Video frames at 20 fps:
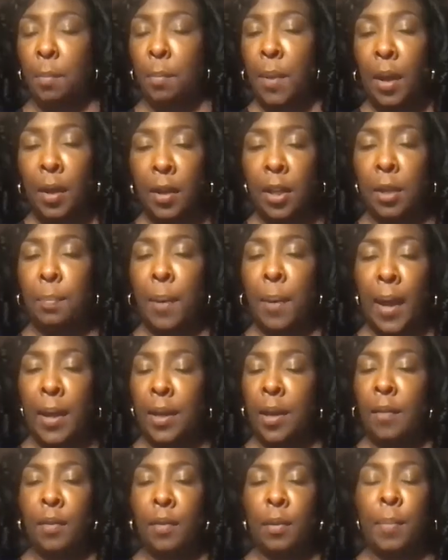a melting pot
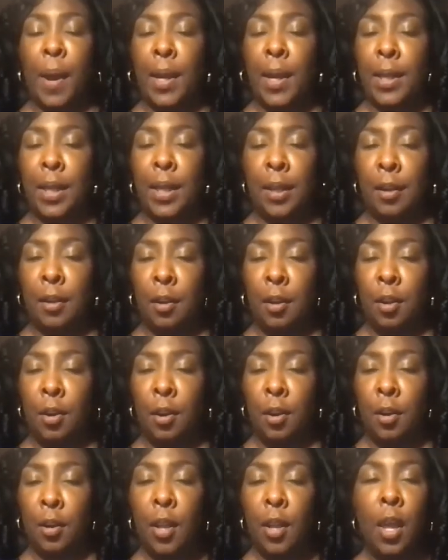and everybody getting
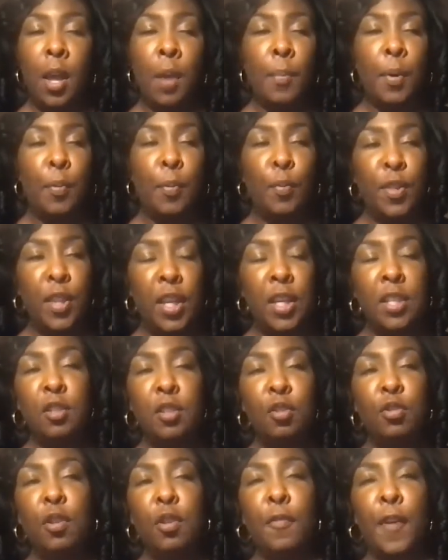along. But these
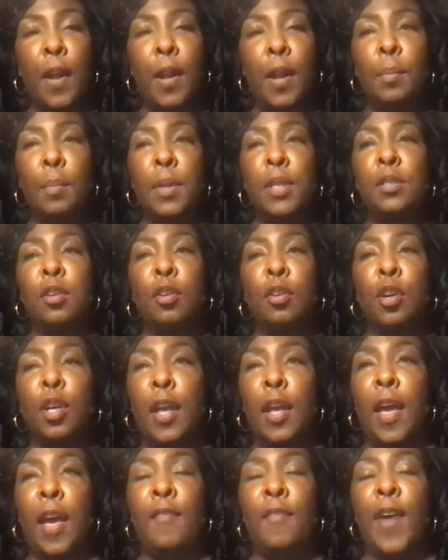new developments are
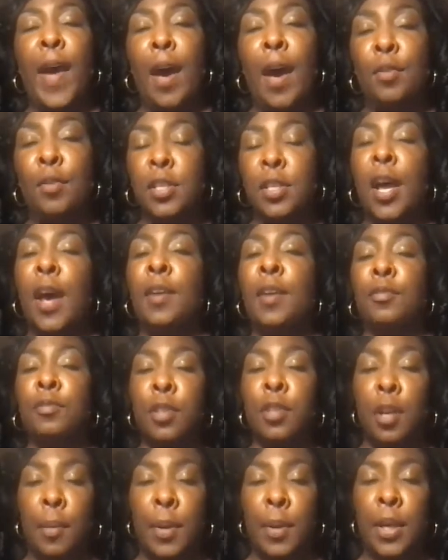going to have outsiders
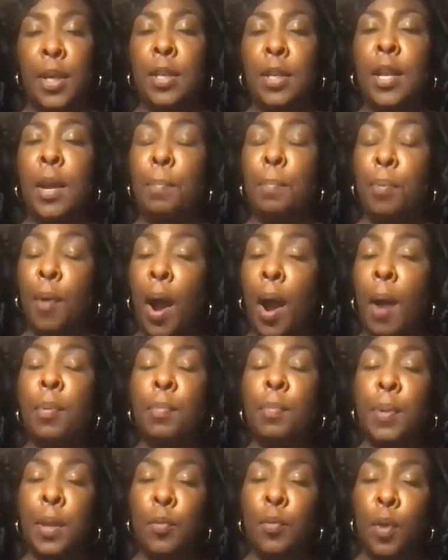coming in that
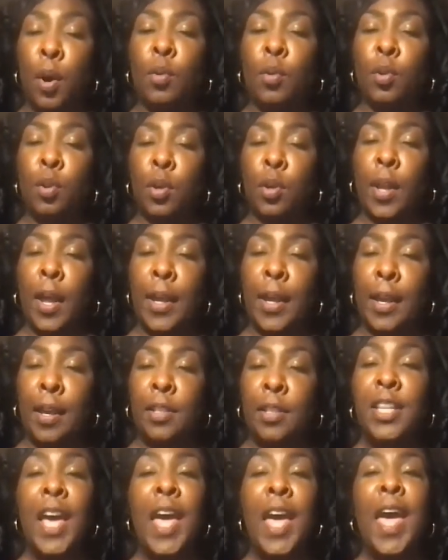probably won't look like
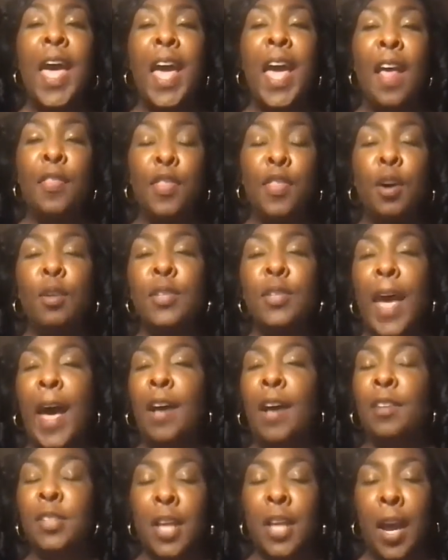us. And those
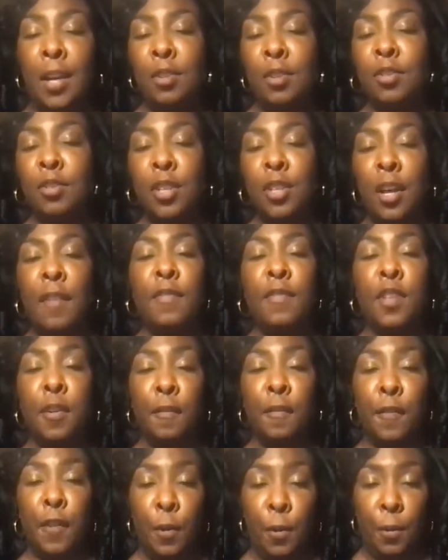outsiders love
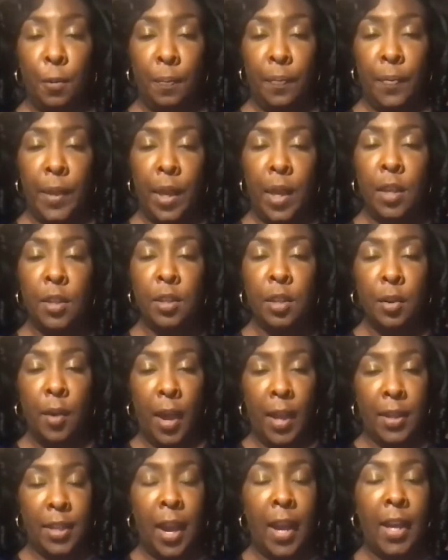to vote. So
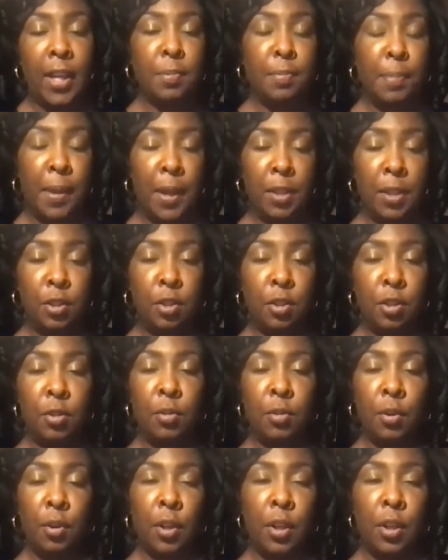as I explained to
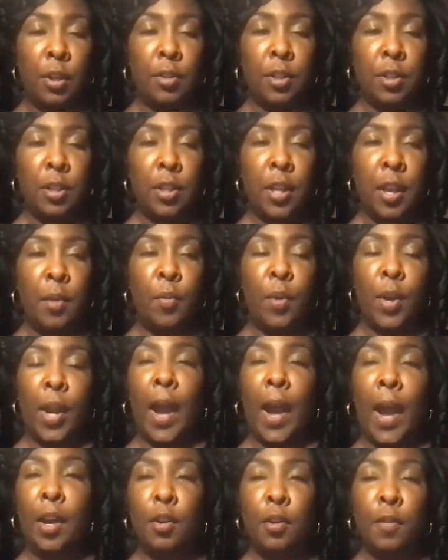you earlier today, when
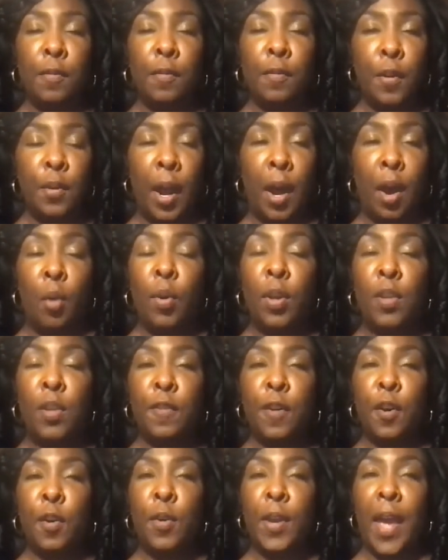I go to vote, I always
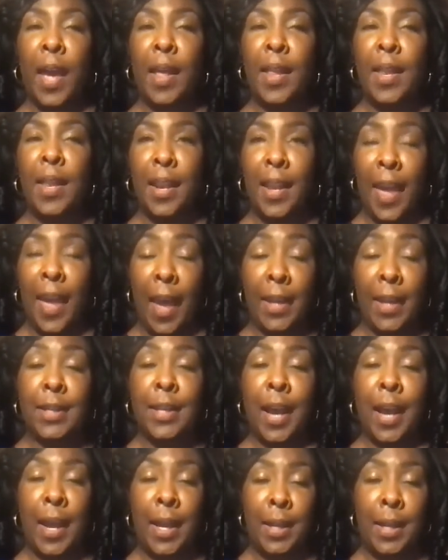vote at
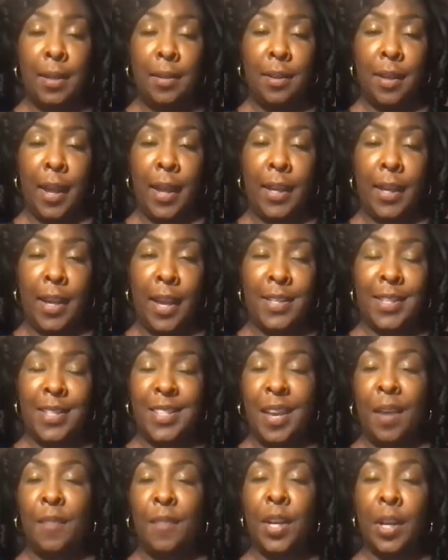night, like at
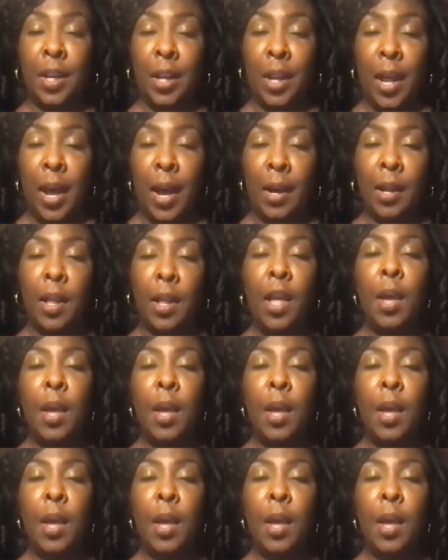7 o'clock,